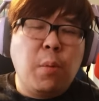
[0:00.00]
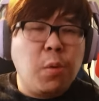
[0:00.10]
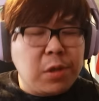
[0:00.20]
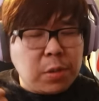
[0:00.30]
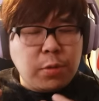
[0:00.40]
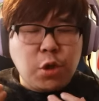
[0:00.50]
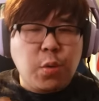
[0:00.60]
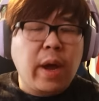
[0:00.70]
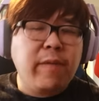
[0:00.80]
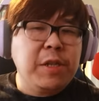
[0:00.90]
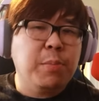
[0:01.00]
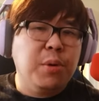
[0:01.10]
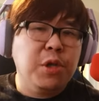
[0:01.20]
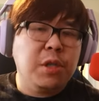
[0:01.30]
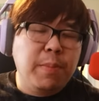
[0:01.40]
we're just striving to
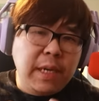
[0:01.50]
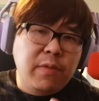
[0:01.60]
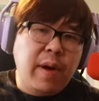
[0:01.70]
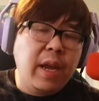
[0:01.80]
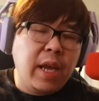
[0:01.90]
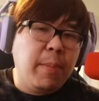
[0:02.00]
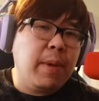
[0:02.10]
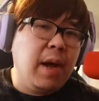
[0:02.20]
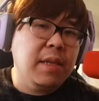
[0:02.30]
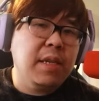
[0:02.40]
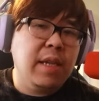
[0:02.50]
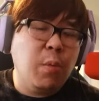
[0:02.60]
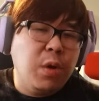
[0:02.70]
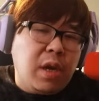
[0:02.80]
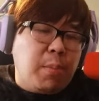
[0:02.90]
push the best fighting game content that
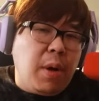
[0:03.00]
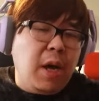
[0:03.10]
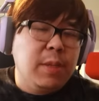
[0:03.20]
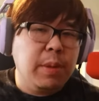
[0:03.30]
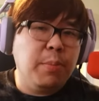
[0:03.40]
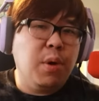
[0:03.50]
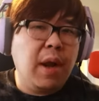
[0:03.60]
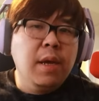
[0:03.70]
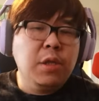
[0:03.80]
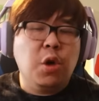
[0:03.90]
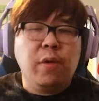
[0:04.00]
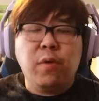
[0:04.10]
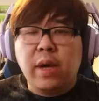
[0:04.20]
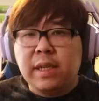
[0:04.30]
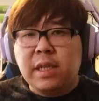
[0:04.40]
we can possibly put out. So if
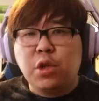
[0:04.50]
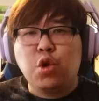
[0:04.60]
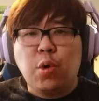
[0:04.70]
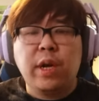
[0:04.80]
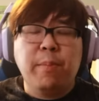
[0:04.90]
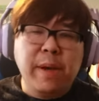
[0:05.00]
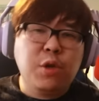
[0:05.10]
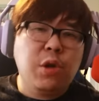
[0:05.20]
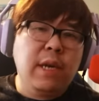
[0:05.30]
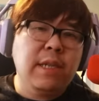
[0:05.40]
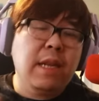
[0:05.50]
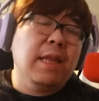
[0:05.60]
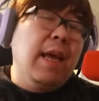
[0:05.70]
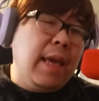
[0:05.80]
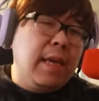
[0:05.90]
you guys did enjoy it, make sure you guys hit the
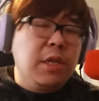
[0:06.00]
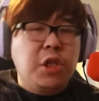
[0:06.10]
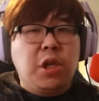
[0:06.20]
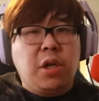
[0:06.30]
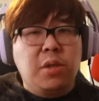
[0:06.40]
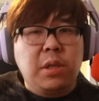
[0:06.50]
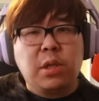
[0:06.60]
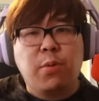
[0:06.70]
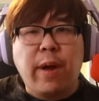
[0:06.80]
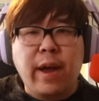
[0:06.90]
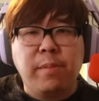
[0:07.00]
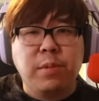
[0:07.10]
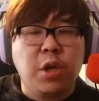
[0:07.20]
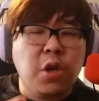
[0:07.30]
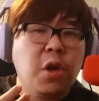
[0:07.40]
like, share, subscribe,
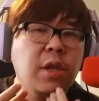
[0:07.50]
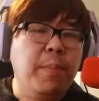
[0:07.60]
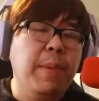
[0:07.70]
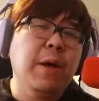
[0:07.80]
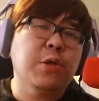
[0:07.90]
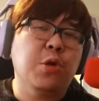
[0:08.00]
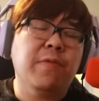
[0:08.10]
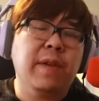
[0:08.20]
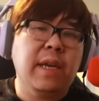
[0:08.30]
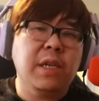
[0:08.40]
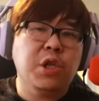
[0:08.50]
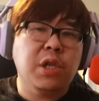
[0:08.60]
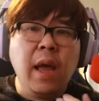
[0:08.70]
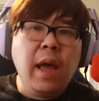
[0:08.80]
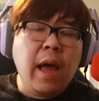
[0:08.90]
turn on the bell's
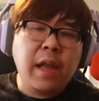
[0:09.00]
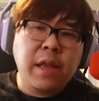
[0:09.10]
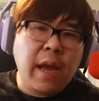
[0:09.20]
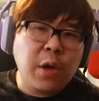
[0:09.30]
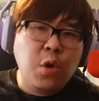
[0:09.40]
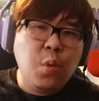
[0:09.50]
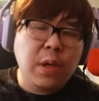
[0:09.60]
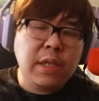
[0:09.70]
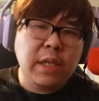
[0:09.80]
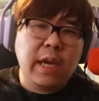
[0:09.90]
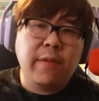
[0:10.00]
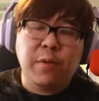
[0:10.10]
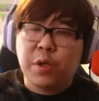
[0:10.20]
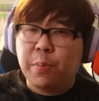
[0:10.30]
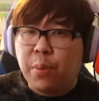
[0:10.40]
notification, and thank you once again for
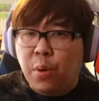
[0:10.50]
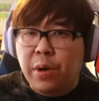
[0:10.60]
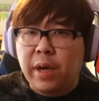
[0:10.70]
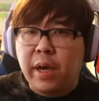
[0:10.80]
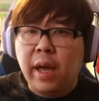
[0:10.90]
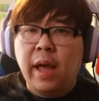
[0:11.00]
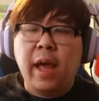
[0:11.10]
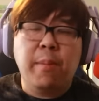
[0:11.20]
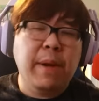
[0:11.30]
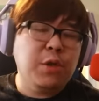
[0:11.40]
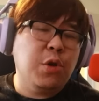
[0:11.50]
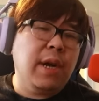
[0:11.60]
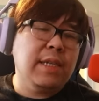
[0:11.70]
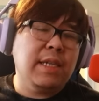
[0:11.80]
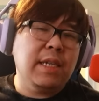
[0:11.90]
supporting, and make sure you
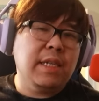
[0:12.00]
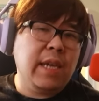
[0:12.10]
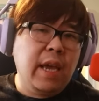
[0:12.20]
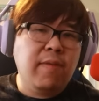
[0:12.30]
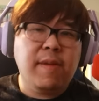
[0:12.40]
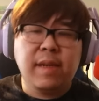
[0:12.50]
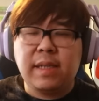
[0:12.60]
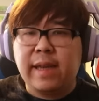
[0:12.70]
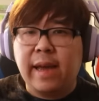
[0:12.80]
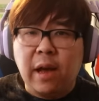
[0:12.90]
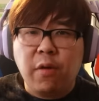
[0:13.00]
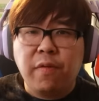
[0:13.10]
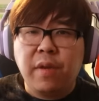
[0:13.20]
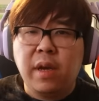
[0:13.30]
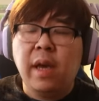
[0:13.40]
guys stay safe, stay
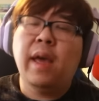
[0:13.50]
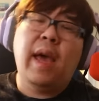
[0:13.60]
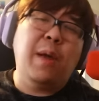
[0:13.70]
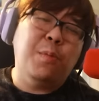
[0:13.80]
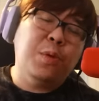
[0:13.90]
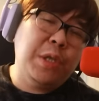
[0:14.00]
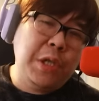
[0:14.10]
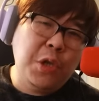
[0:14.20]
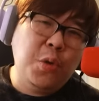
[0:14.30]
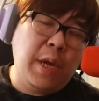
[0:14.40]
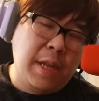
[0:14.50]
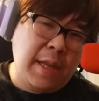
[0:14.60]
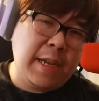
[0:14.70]
healthy, and we'll see you in the next